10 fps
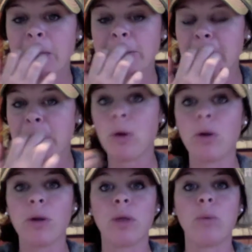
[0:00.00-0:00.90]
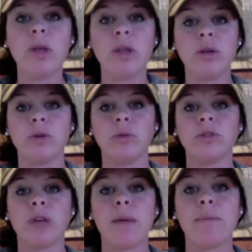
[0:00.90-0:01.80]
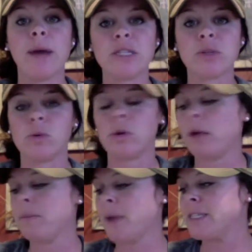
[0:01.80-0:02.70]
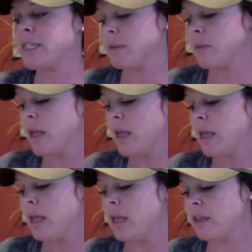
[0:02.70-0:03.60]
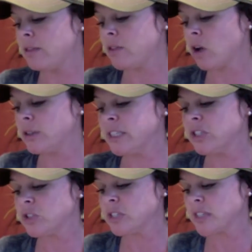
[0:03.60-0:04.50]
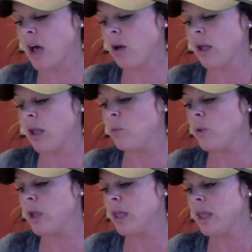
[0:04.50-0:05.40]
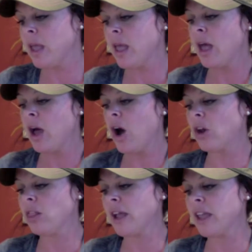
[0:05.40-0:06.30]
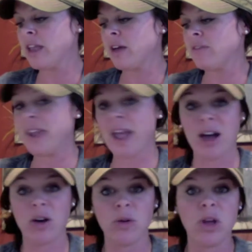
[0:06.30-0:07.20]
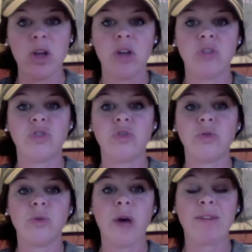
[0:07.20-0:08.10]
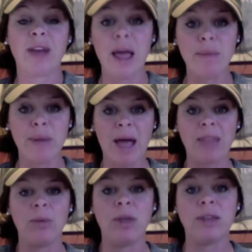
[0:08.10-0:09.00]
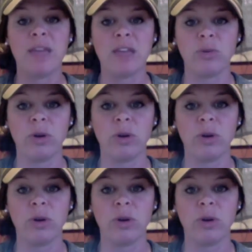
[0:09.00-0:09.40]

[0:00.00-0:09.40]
stat program that we use at my school on my team is called Digital Scout, and we are lucky enough now to have an iPad that we can take to our